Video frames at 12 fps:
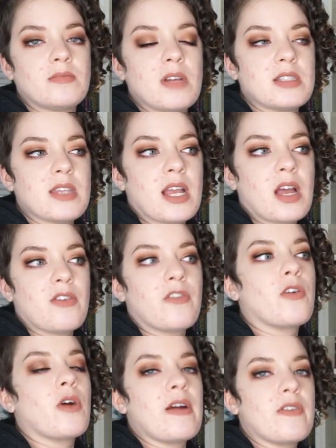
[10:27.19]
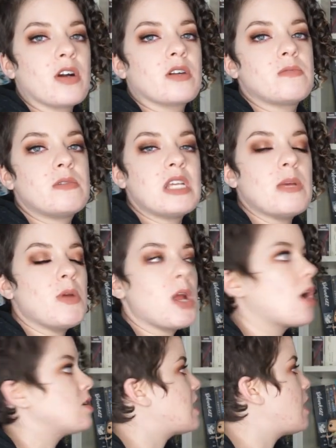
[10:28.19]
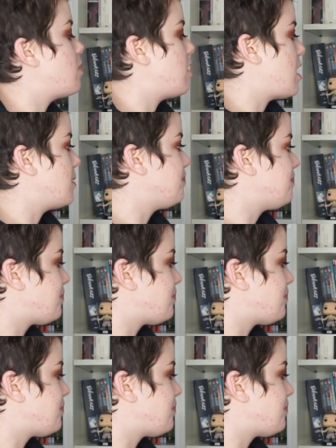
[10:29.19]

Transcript: It's like a forever TBR type thing.